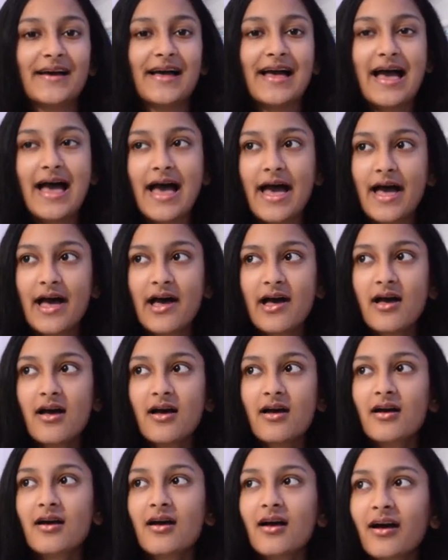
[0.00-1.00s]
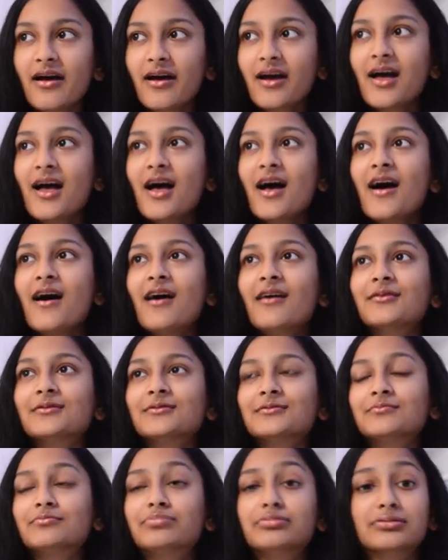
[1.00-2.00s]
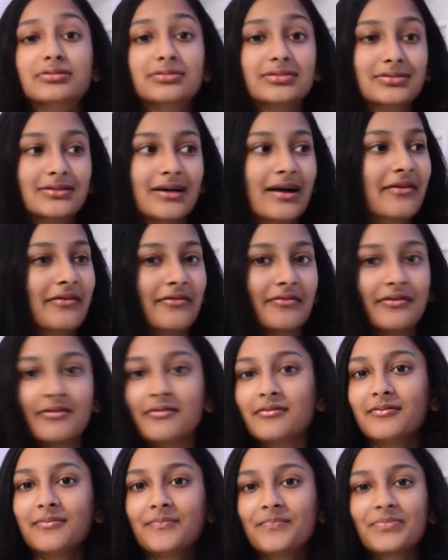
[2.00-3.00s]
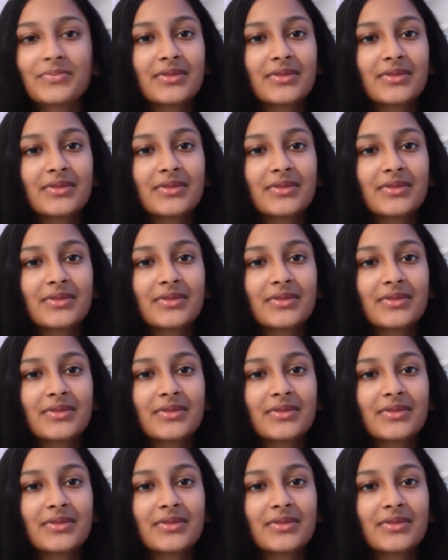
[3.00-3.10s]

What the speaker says: hair. I don't know.